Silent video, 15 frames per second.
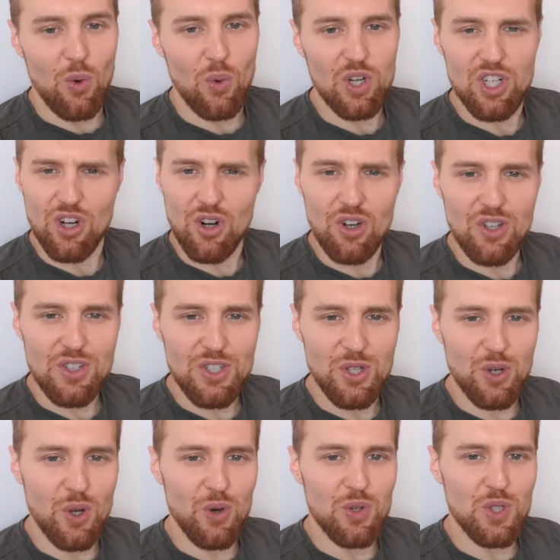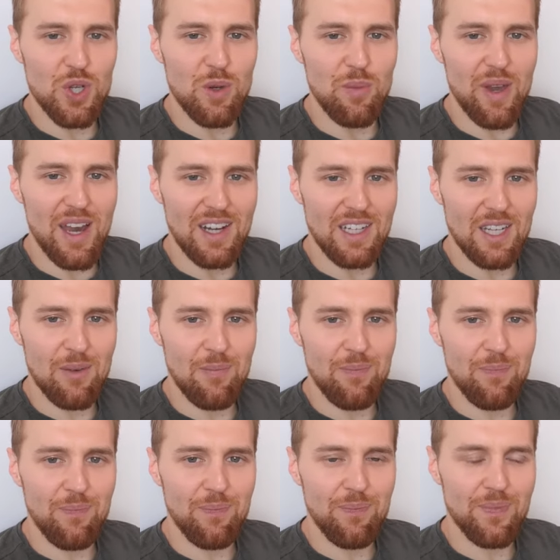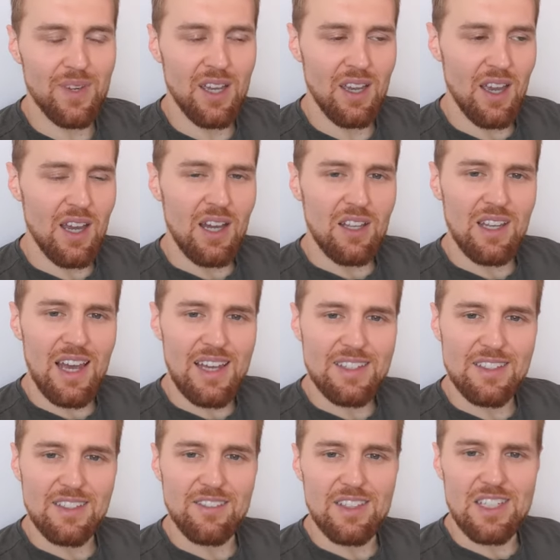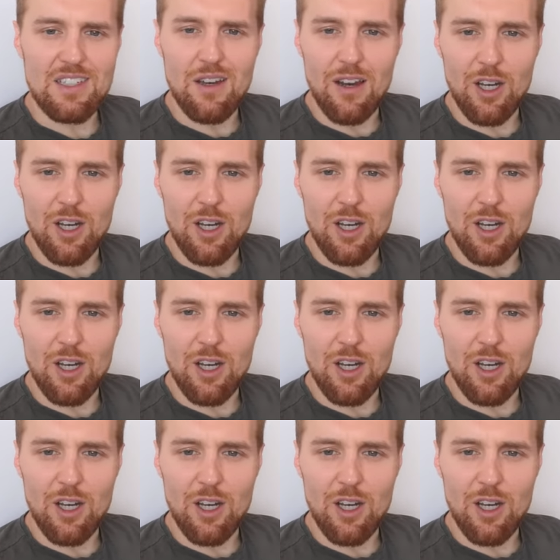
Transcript: which are also known to impact it. Lastly, let's